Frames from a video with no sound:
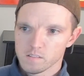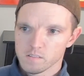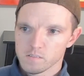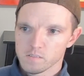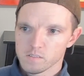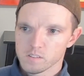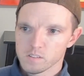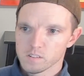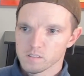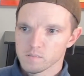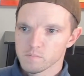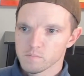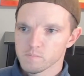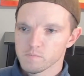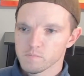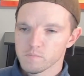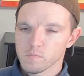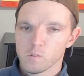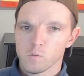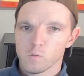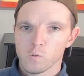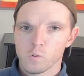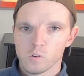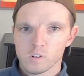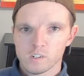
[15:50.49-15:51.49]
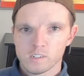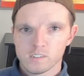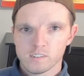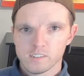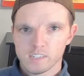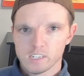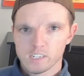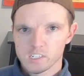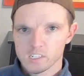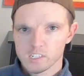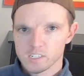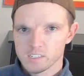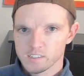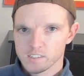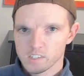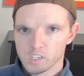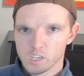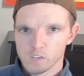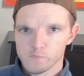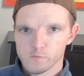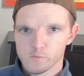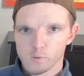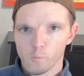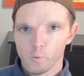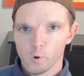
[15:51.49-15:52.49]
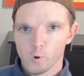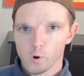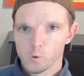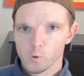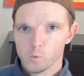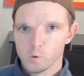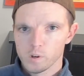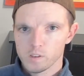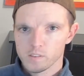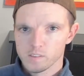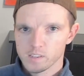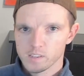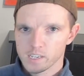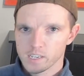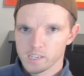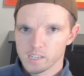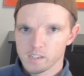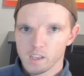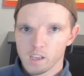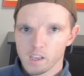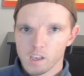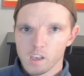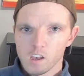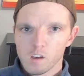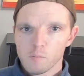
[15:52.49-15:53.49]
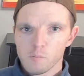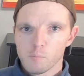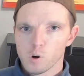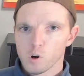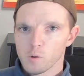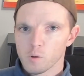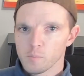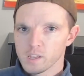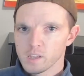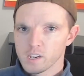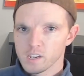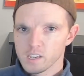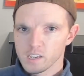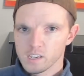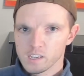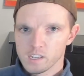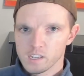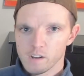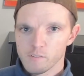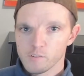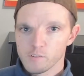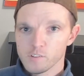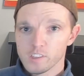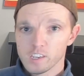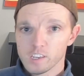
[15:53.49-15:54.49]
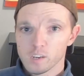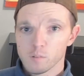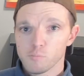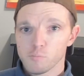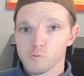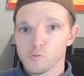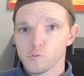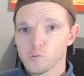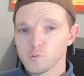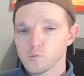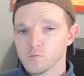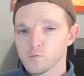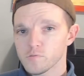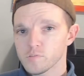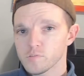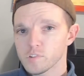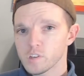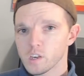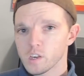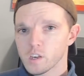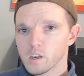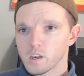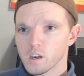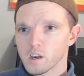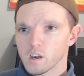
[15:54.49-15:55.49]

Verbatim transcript: the organizations that you have to work with to get permitting and everything approved.